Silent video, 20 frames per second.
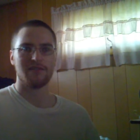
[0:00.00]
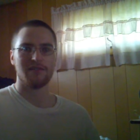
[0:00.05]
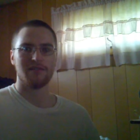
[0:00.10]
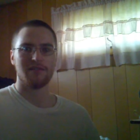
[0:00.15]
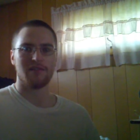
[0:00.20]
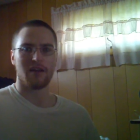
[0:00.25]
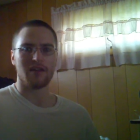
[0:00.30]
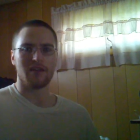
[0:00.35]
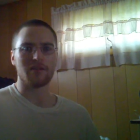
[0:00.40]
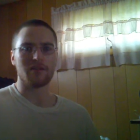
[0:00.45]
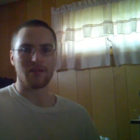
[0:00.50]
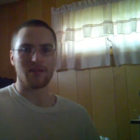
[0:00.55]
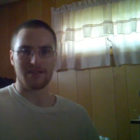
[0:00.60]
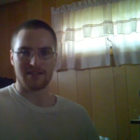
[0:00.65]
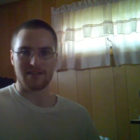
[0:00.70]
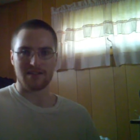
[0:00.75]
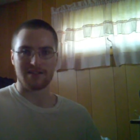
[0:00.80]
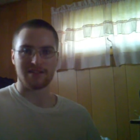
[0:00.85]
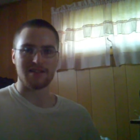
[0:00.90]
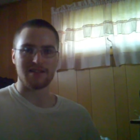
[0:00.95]
Otherwise,
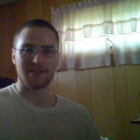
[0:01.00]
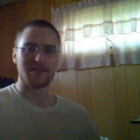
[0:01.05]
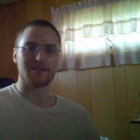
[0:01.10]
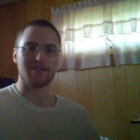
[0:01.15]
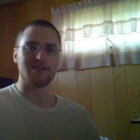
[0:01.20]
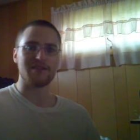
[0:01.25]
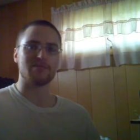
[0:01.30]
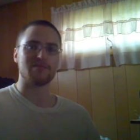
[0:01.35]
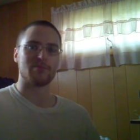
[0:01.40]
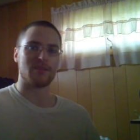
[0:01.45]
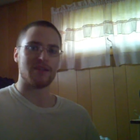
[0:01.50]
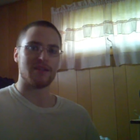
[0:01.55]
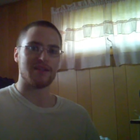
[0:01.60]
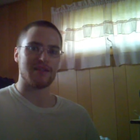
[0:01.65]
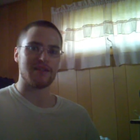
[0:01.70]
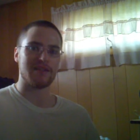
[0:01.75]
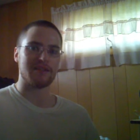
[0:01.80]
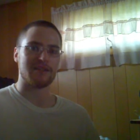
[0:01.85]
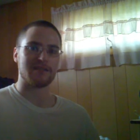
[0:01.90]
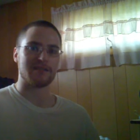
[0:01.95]
that series, but I
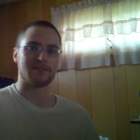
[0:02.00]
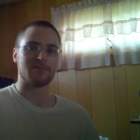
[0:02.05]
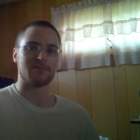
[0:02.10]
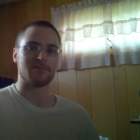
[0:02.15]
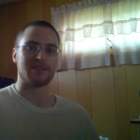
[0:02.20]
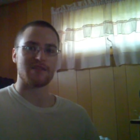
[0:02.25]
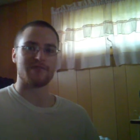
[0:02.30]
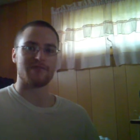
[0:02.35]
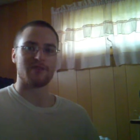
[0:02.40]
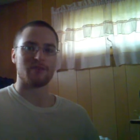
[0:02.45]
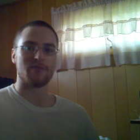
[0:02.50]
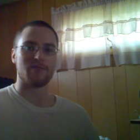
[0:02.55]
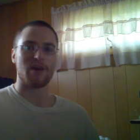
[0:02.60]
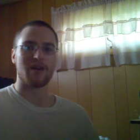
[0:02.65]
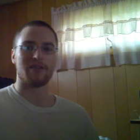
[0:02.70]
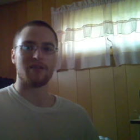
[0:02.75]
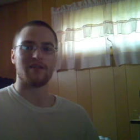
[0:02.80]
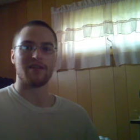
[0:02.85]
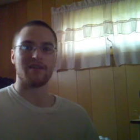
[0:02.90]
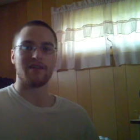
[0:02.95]
think that specific
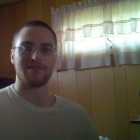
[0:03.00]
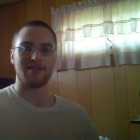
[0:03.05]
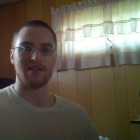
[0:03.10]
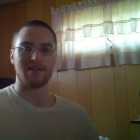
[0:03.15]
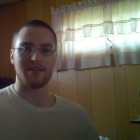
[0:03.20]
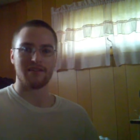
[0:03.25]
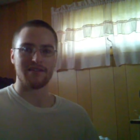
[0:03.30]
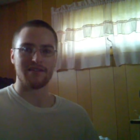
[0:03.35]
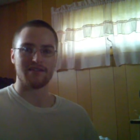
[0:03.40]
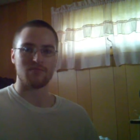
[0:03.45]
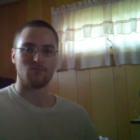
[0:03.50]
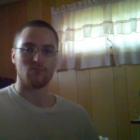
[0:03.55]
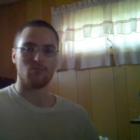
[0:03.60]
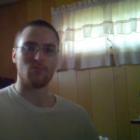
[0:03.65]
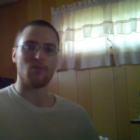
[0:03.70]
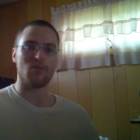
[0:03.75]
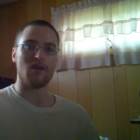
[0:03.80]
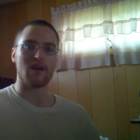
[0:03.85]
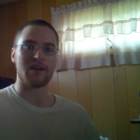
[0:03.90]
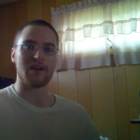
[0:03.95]
model, I see at least
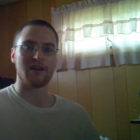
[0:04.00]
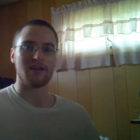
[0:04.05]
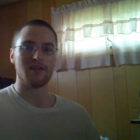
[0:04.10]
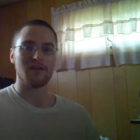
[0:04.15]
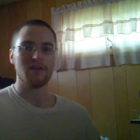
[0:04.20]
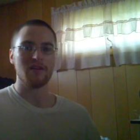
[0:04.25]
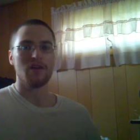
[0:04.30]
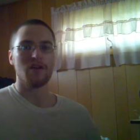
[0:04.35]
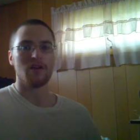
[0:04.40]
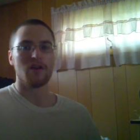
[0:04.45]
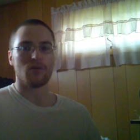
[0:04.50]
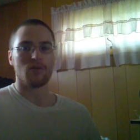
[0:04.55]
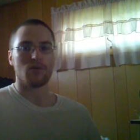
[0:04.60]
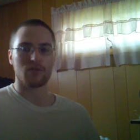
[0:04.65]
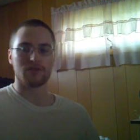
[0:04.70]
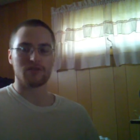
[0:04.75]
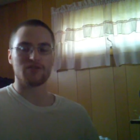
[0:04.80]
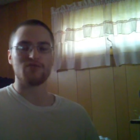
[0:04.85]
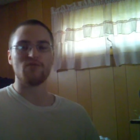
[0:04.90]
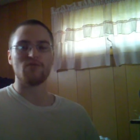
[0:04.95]
one or
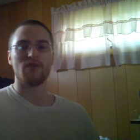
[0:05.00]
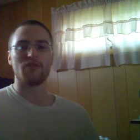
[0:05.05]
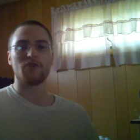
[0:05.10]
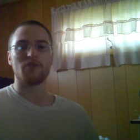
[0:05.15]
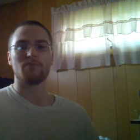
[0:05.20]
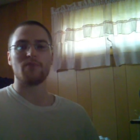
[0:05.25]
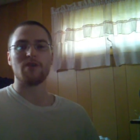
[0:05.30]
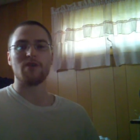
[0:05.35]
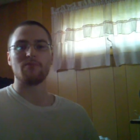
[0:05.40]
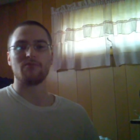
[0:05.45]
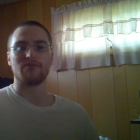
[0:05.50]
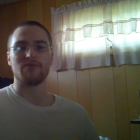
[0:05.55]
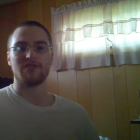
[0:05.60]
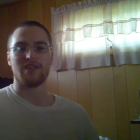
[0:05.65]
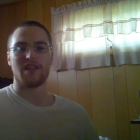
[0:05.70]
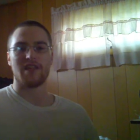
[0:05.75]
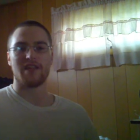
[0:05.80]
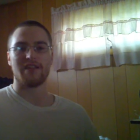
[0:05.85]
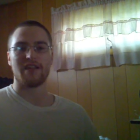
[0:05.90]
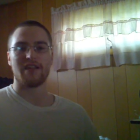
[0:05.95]
two other people
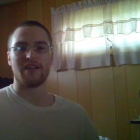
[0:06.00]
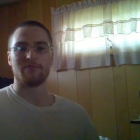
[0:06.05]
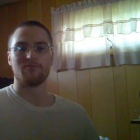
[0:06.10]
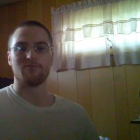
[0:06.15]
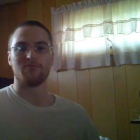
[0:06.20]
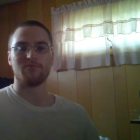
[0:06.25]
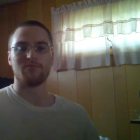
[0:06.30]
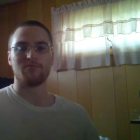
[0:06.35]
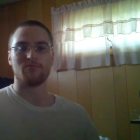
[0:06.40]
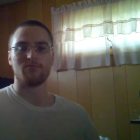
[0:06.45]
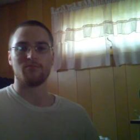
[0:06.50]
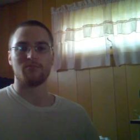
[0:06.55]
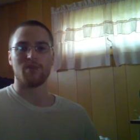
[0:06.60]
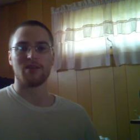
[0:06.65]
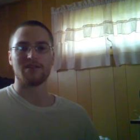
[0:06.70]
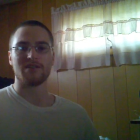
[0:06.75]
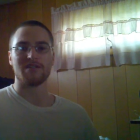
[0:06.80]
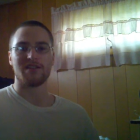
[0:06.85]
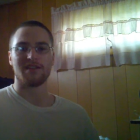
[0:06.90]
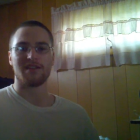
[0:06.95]
taking that
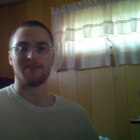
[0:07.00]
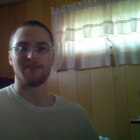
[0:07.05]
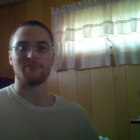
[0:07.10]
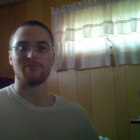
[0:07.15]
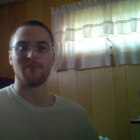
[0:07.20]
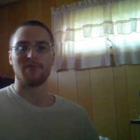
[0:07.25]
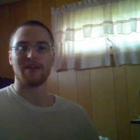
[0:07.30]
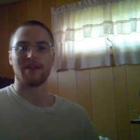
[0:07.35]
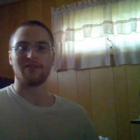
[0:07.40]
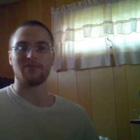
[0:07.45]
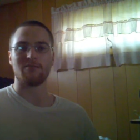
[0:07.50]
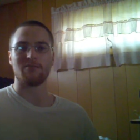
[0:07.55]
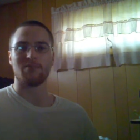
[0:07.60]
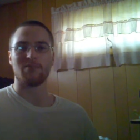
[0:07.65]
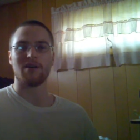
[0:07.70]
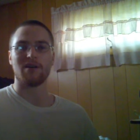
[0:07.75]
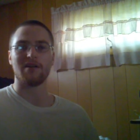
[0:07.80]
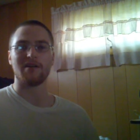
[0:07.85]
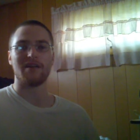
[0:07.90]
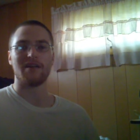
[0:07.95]
particular model
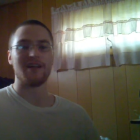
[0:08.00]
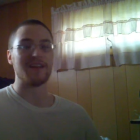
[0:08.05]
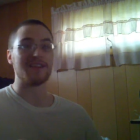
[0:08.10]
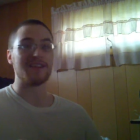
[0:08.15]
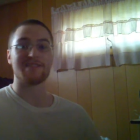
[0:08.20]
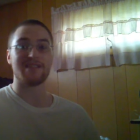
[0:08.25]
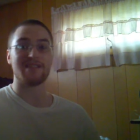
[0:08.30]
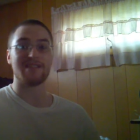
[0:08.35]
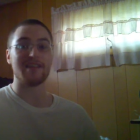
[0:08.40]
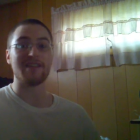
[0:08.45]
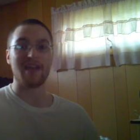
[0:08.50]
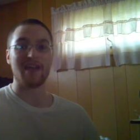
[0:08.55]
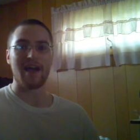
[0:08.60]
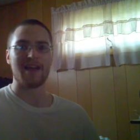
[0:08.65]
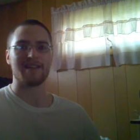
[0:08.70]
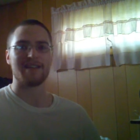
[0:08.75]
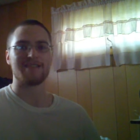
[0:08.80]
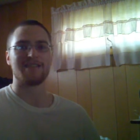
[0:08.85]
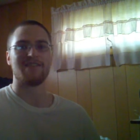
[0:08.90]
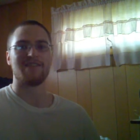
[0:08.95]
apart, and I didn't see that
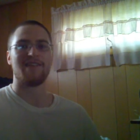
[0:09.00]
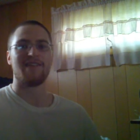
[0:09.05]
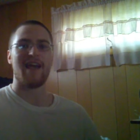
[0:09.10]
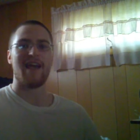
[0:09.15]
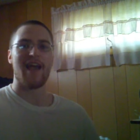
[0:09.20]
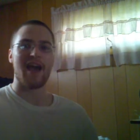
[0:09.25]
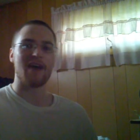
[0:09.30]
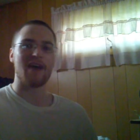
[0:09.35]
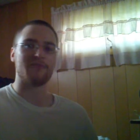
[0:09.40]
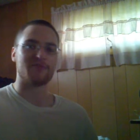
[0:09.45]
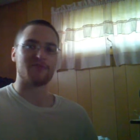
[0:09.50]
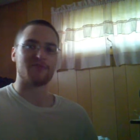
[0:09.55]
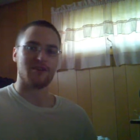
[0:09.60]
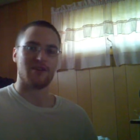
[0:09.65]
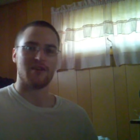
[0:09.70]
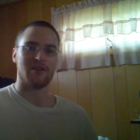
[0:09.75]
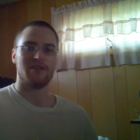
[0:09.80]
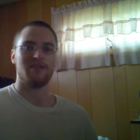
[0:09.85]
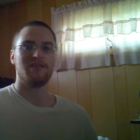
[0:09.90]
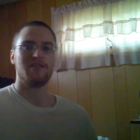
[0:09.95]
until
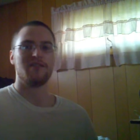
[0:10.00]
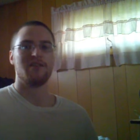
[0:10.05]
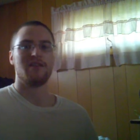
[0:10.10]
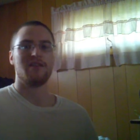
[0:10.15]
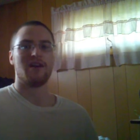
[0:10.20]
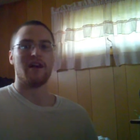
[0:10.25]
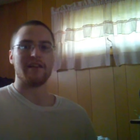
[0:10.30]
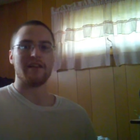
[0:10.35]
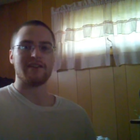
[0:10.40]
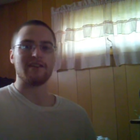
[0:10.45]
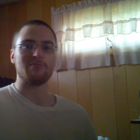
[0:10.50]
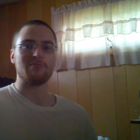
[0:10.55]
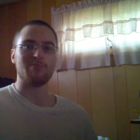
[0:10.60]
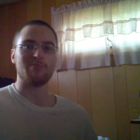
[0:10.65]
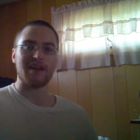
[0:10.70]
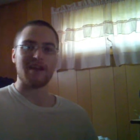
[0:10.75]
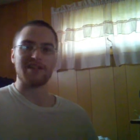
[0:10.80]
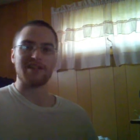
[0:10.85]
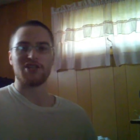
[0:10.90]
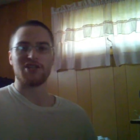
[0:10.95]
after I did
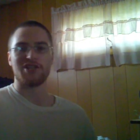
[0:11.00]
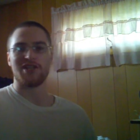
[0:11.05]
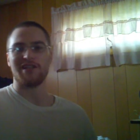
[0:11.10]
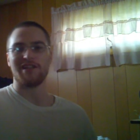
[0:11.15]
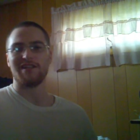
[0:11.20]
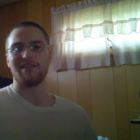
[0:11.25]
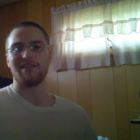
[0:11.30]
my shit.